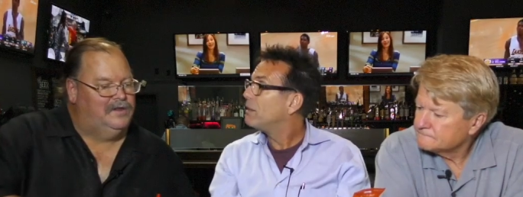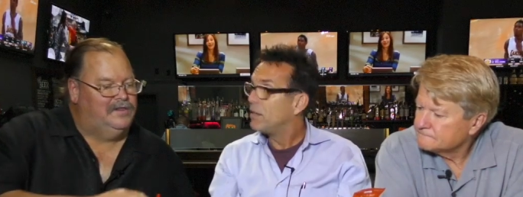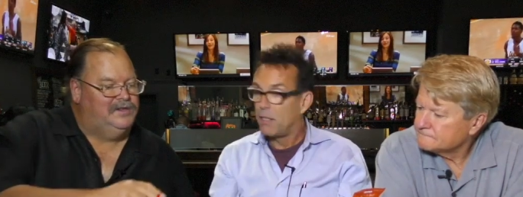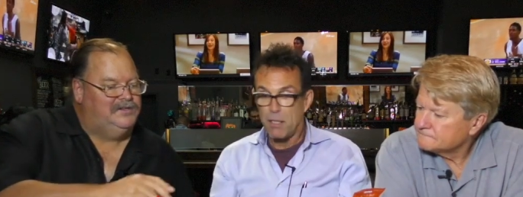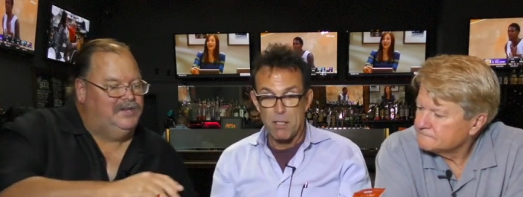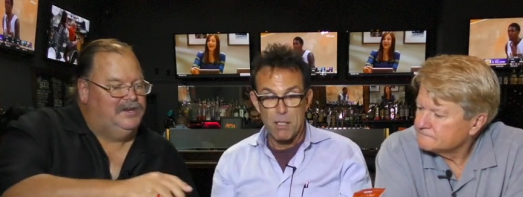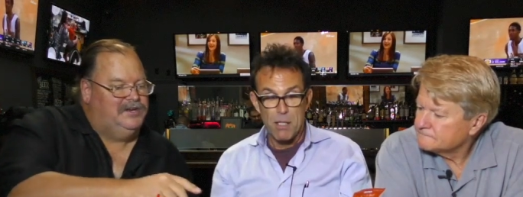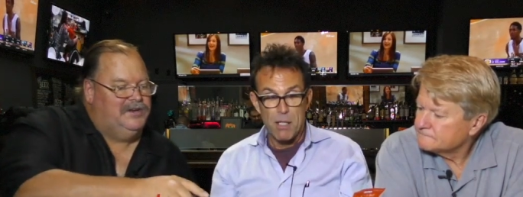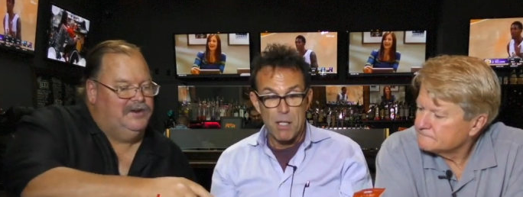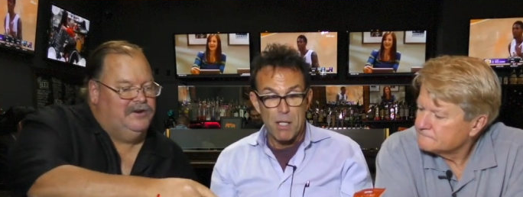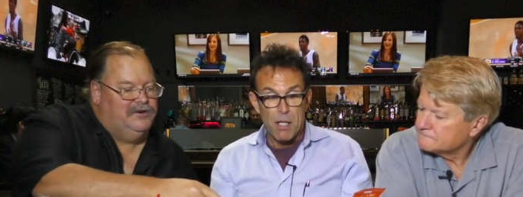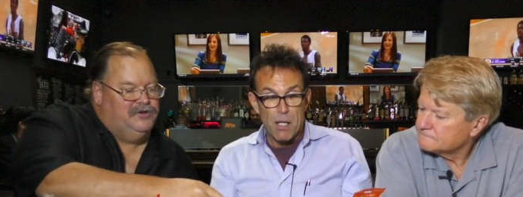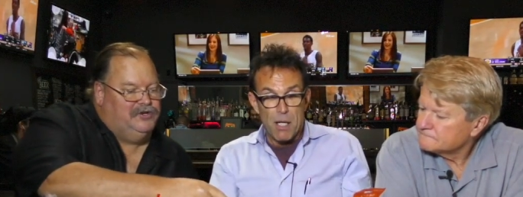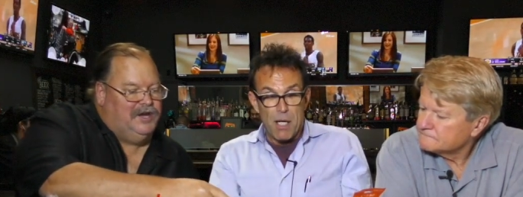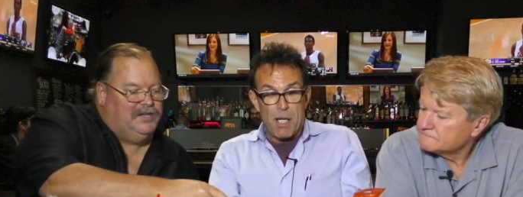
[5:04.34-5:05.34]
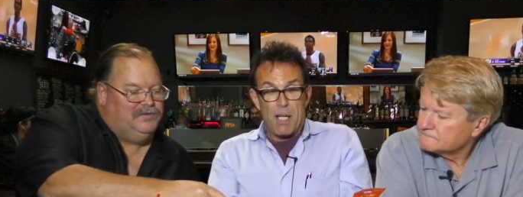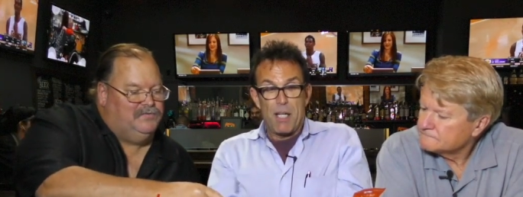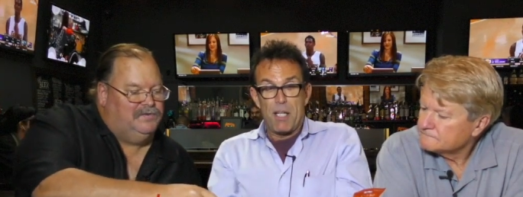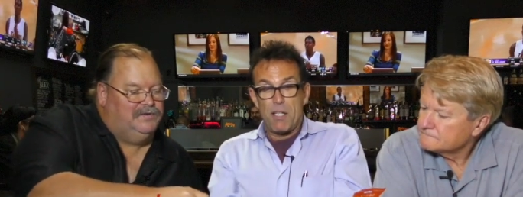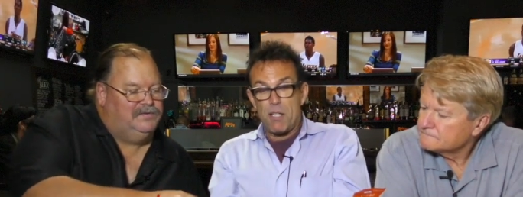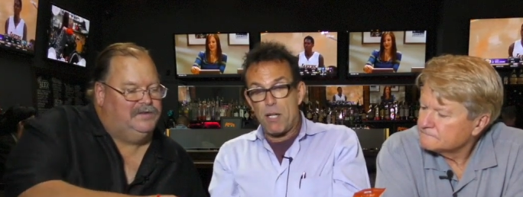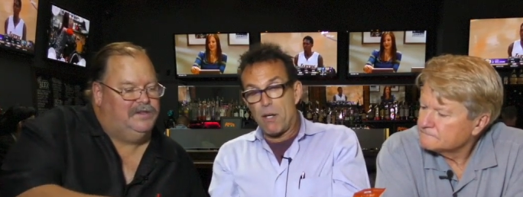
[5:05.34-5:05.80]
Speaker 1: these interior shots.
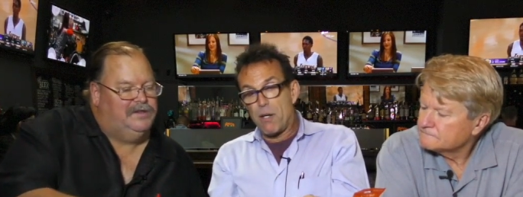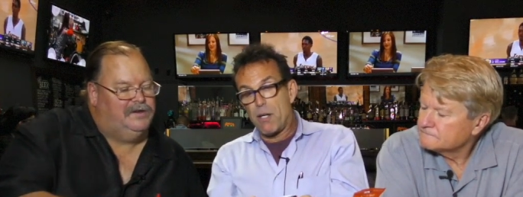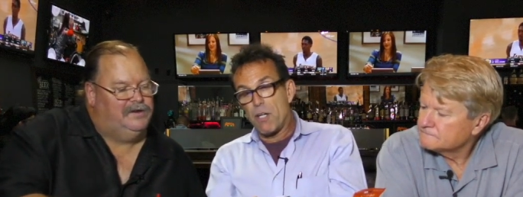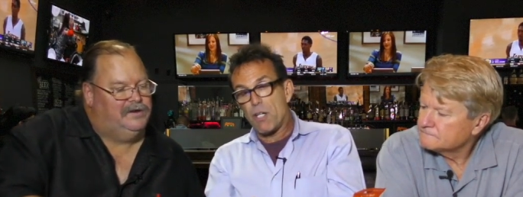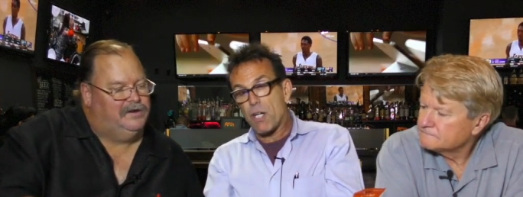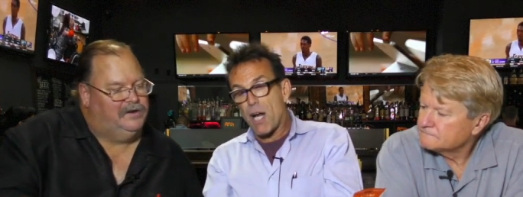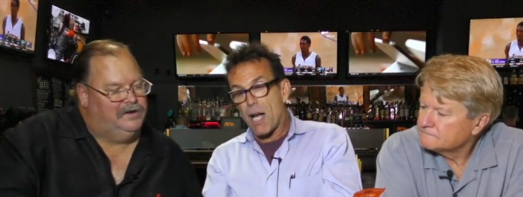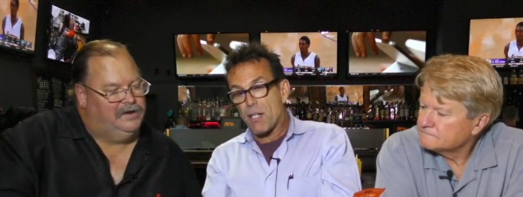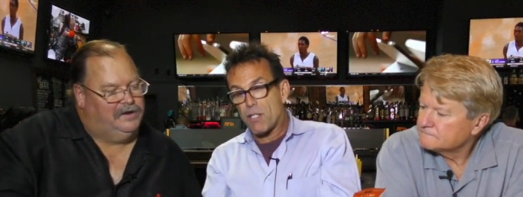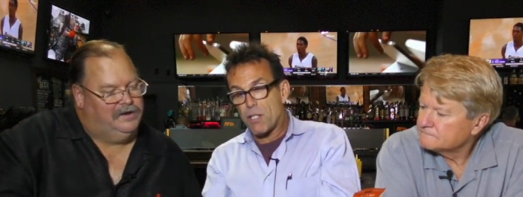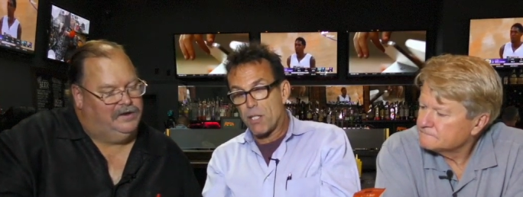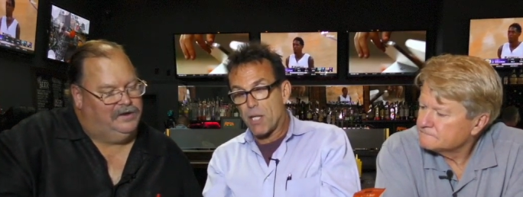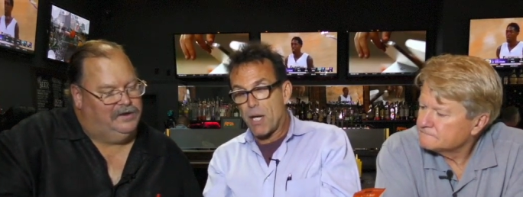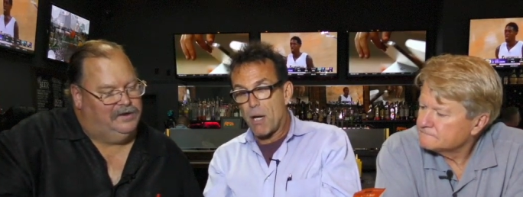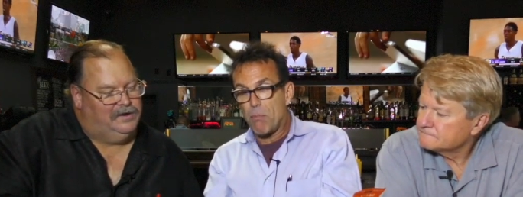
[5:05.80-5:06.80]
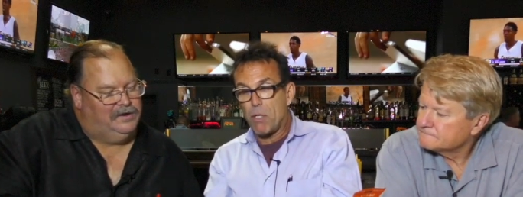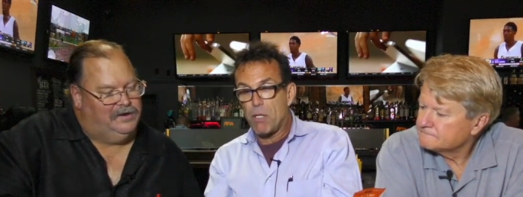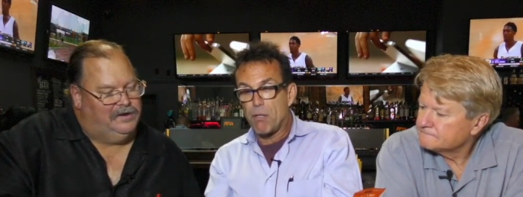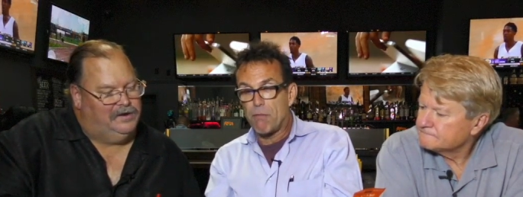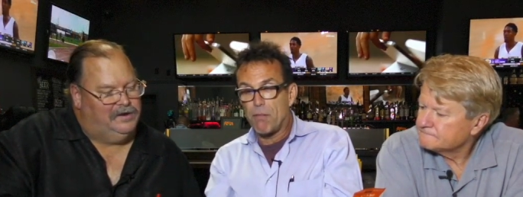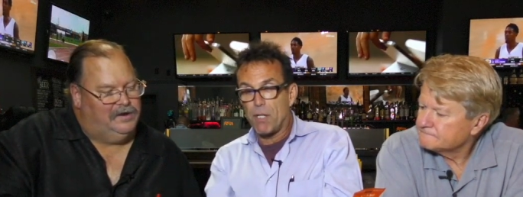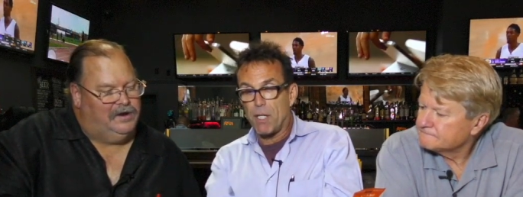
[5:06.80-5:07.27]
Interior shots. Look at how
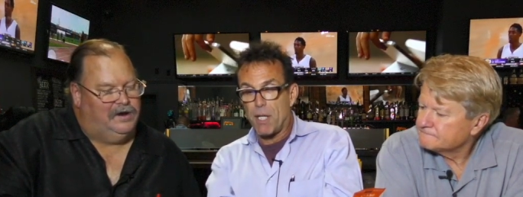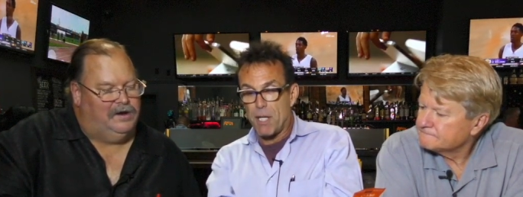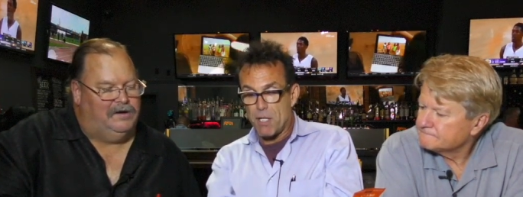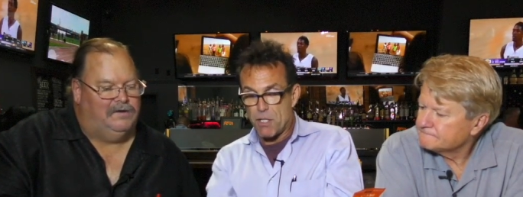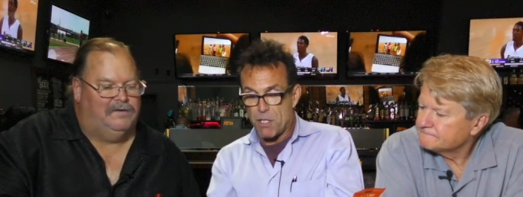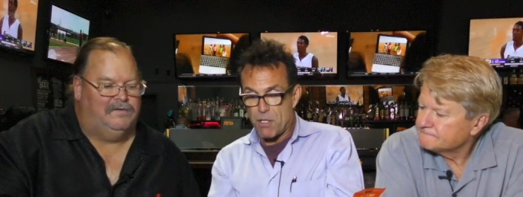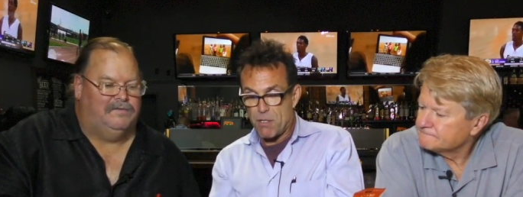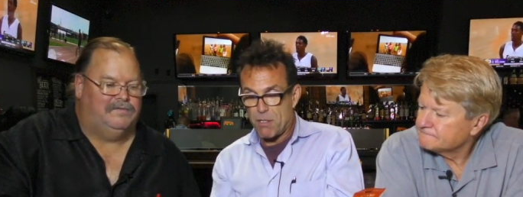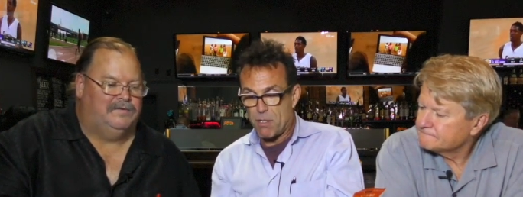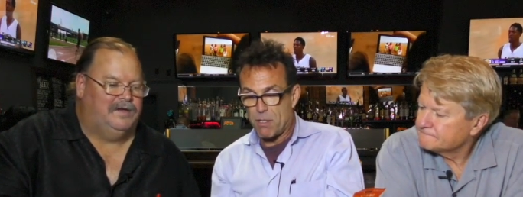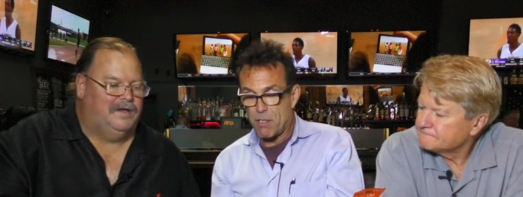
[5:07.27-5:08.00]
beautiful it is. Oh.